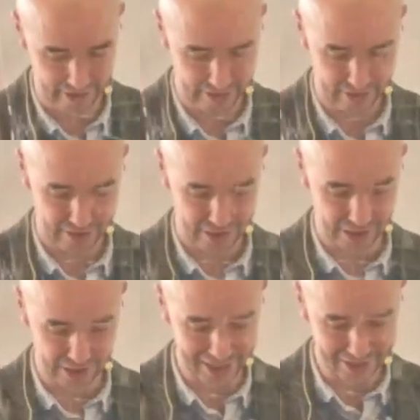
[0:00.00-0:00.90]
And I guess
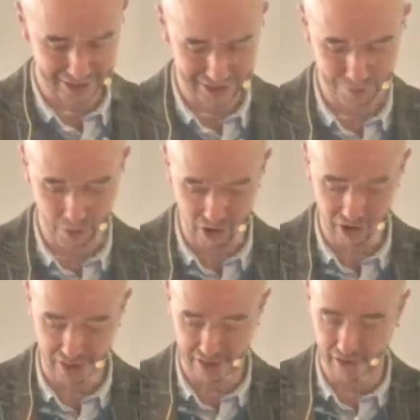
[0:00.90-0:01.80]
this is partly the
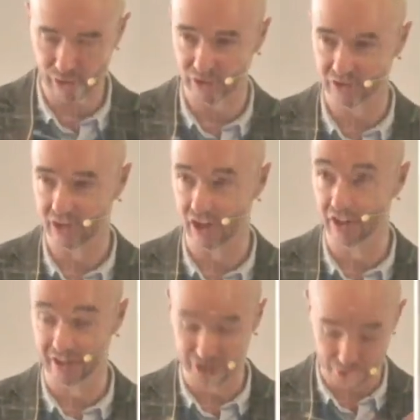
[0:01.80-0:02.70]
Lord's kindness
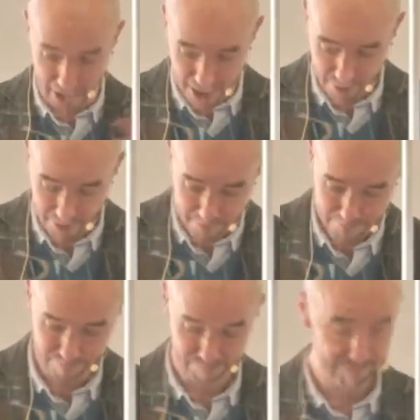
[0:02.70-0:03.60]
to Abram.
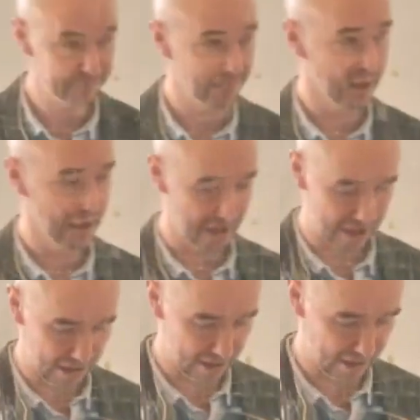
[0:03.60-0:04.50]

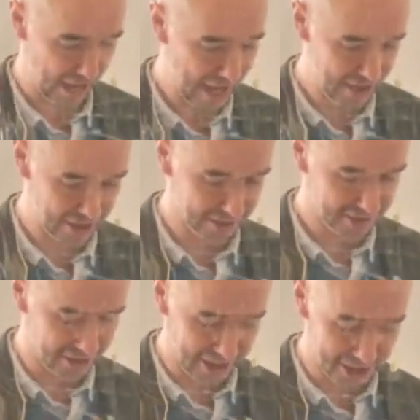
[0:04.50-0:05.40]
Hagar's son
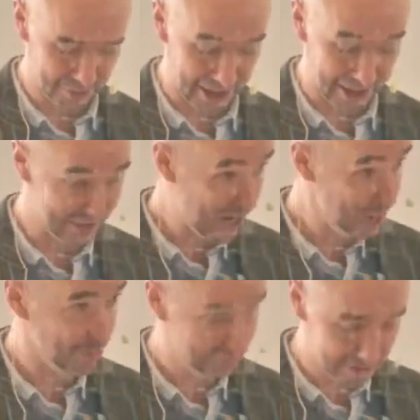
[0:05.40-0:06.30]
Ishmael is Abram's
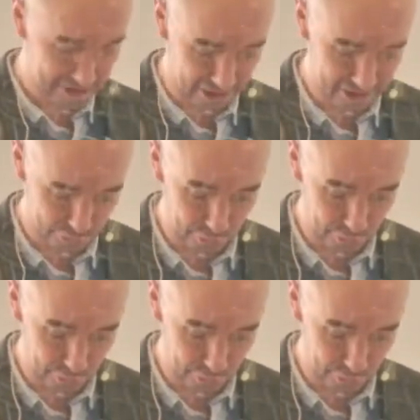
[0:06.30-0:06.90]
son as well.